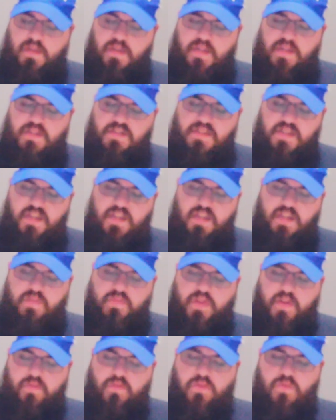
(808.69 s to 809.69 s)
and take
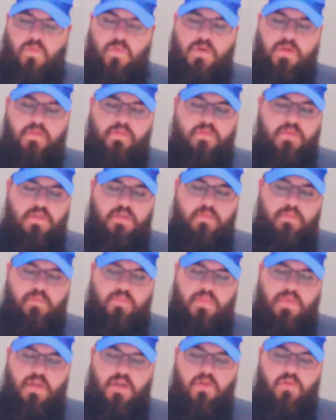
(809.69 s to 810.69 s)
of every one of them
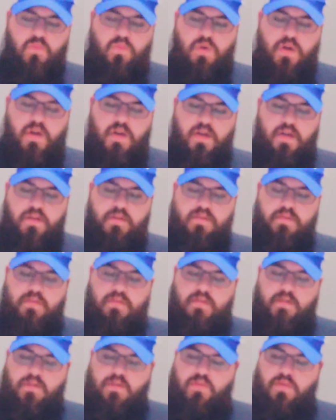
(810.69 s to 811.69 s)
a rod,
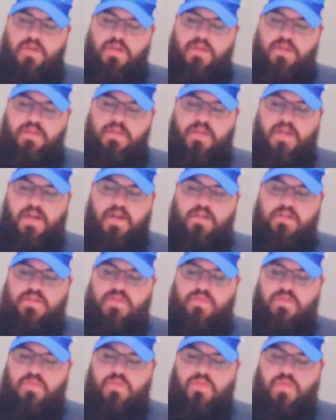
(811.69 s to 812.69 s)
according to the house
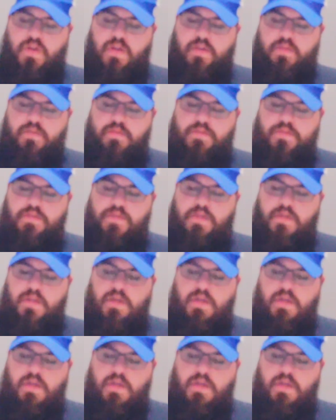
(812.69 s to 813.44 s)
of their fathers,